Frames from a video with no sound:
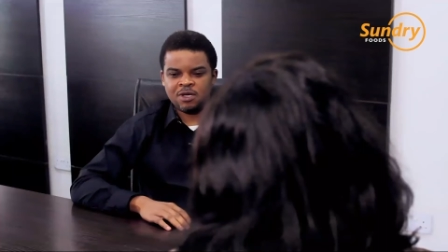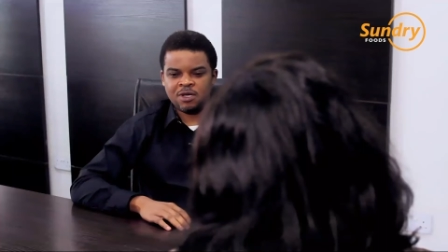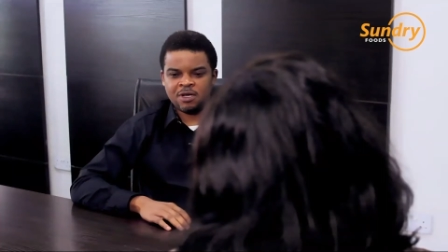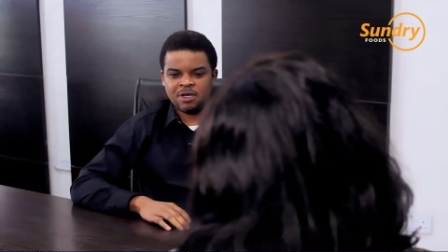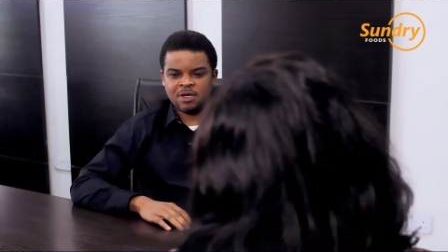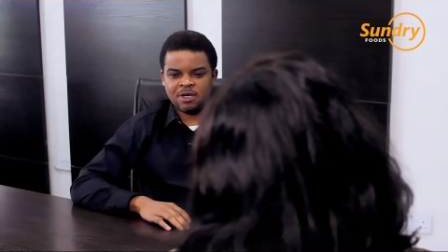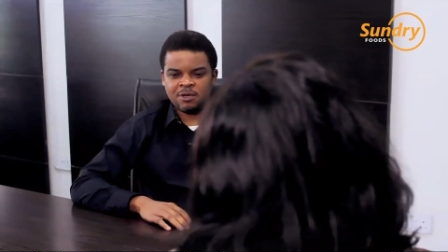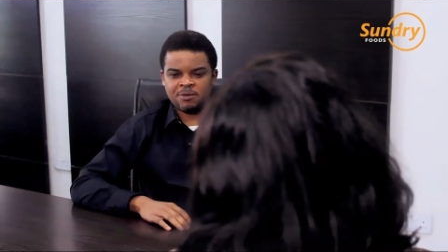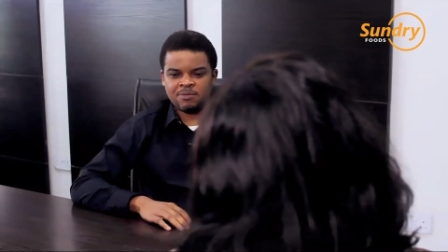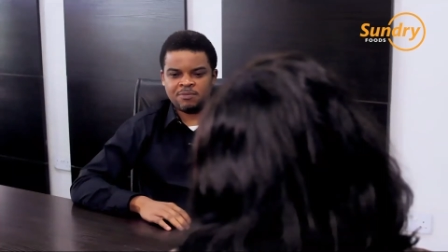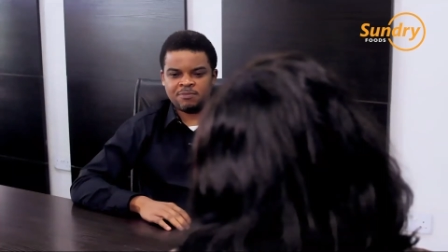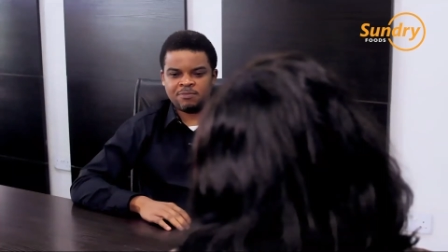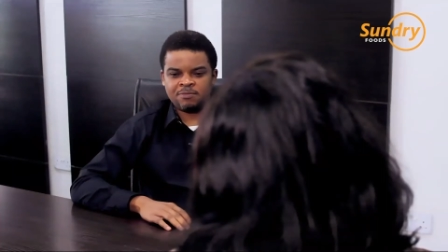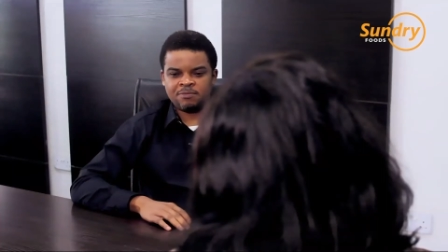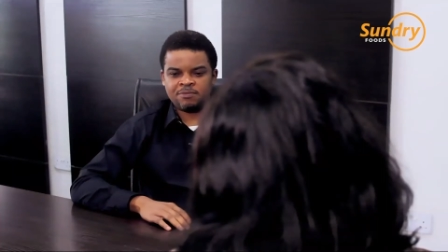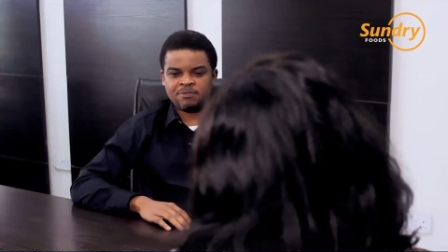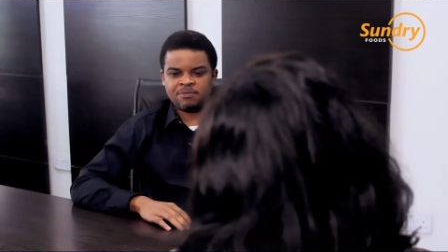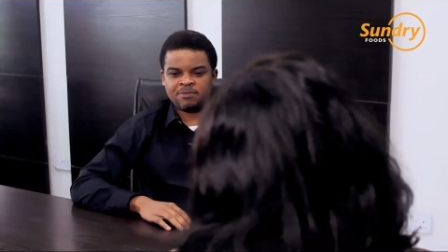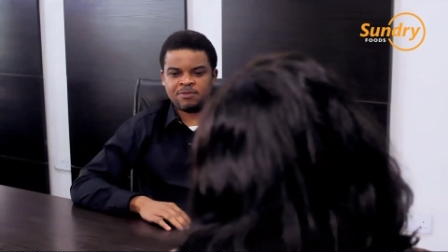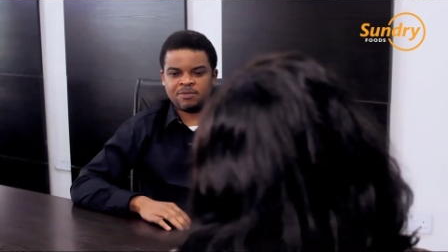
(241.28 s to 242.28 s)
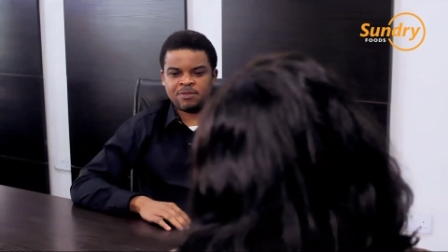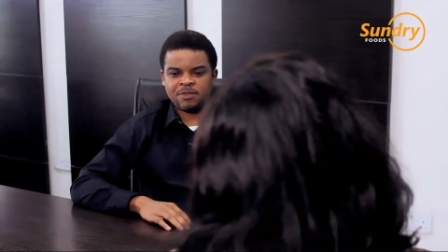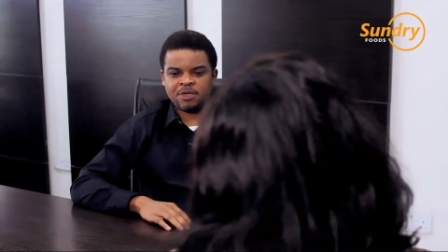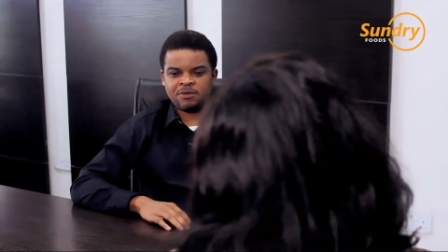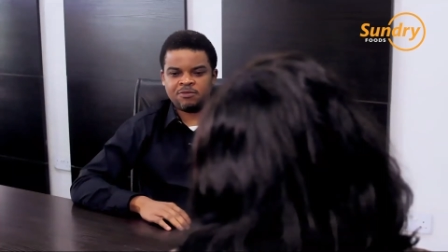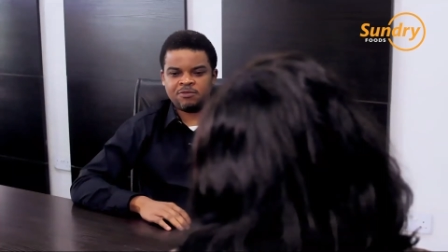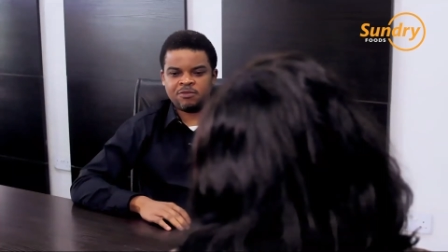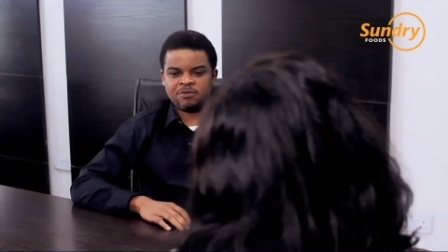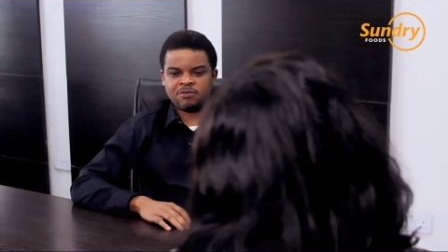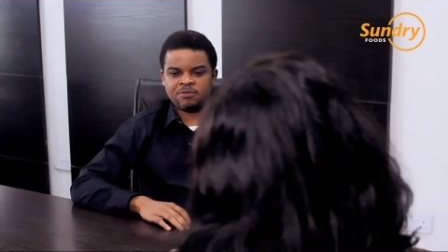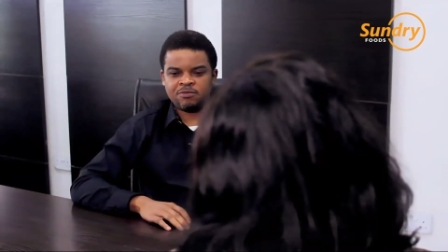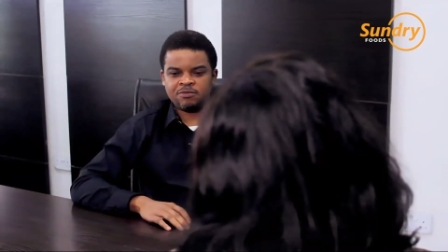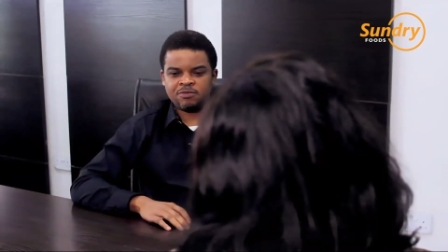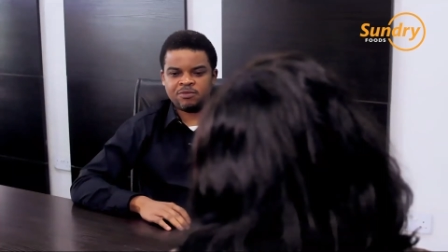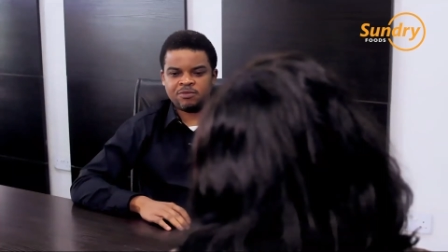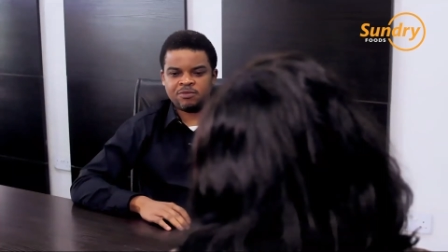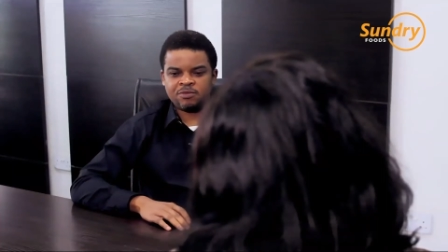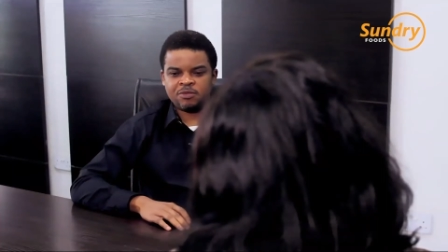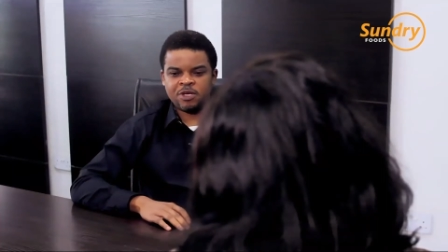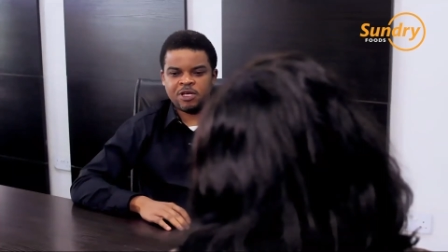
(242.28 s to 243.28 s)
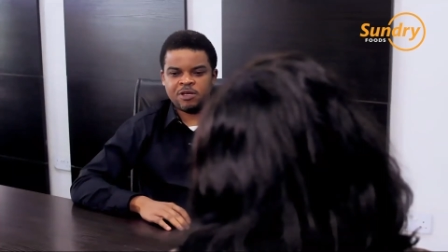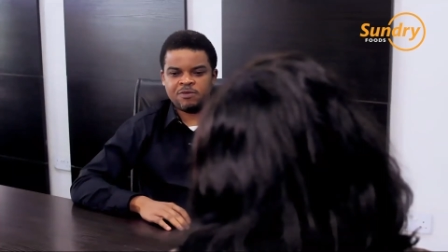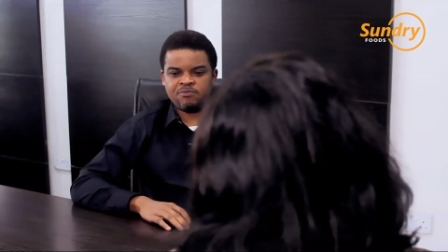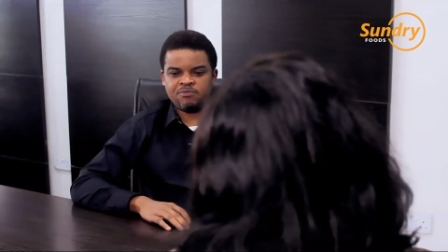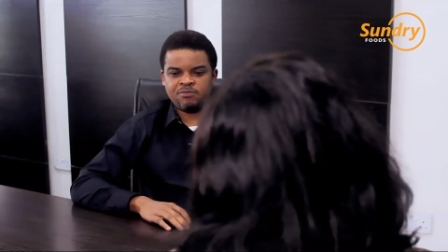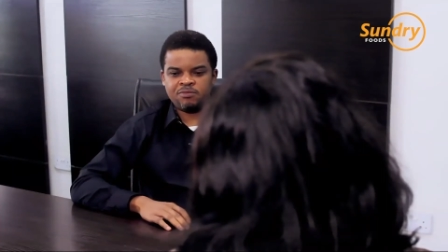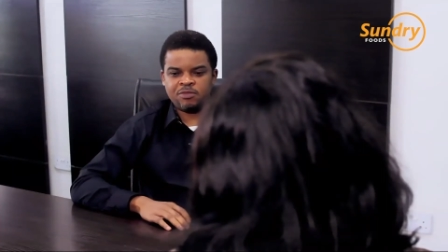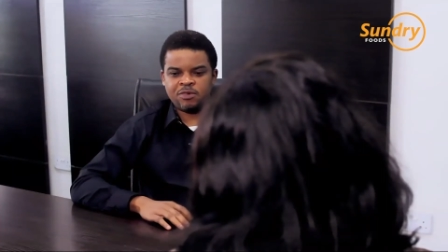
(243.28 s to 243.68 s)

um, a, a,